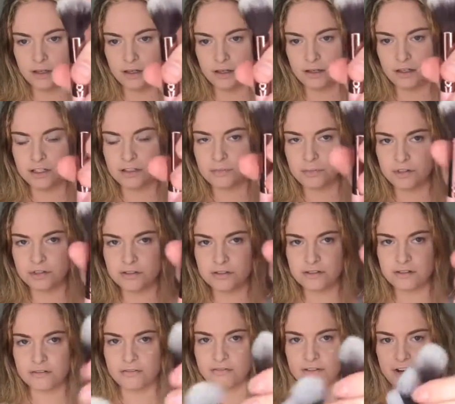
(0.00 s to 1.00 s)
These bristles
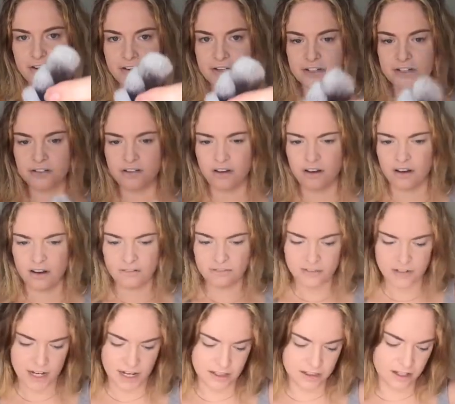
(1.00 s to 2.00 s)
are very soft.
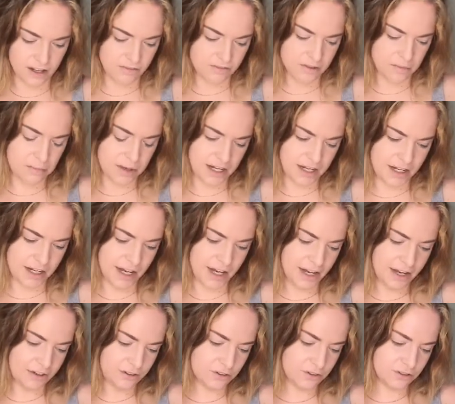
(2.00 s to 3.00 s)
I love the pink
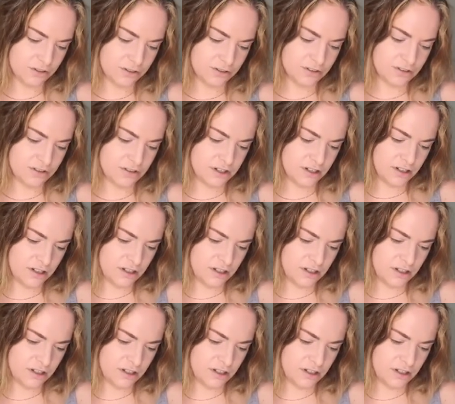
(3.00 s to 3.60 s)
handles.